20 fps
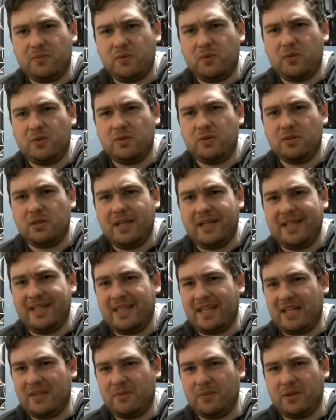more
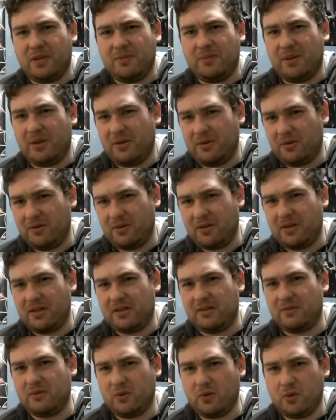intent with a better
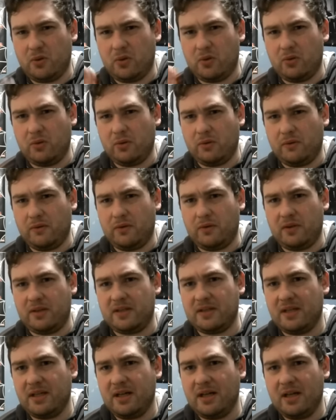uh, goal or
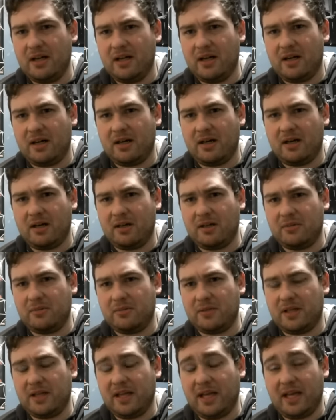focus.
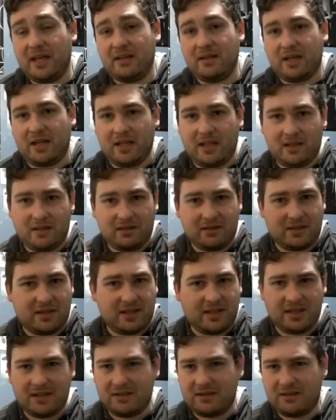Um, again, I
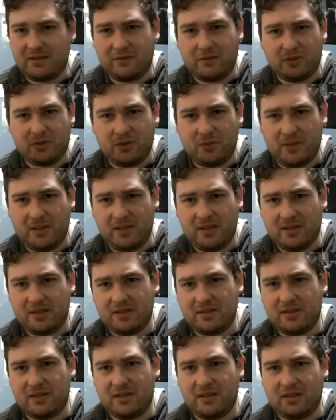guess, if there's too many
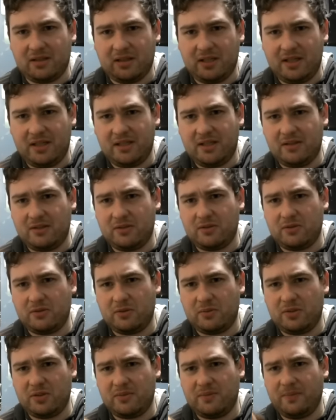links, uh, link in the
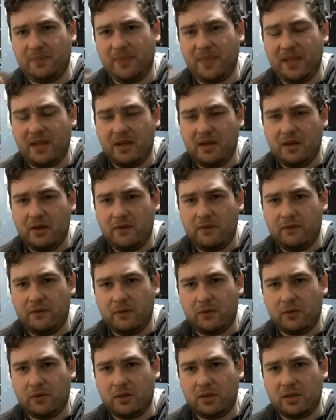description
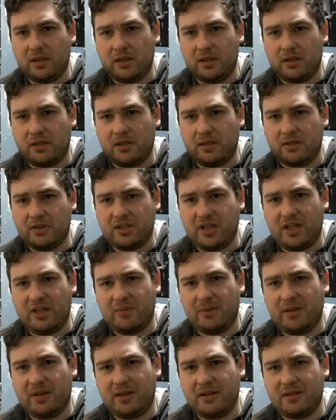for uh,
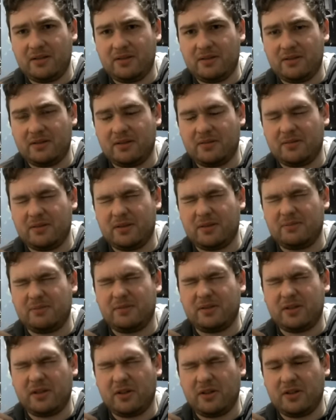Japan. Uh,
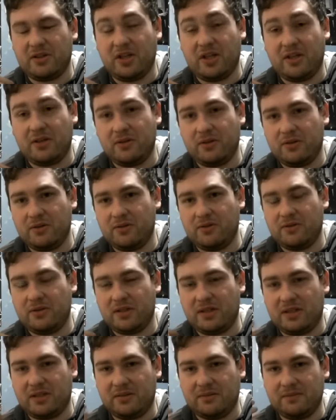sorry, J
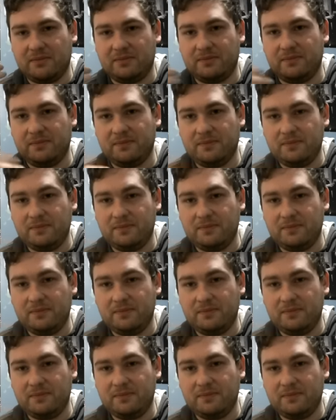um,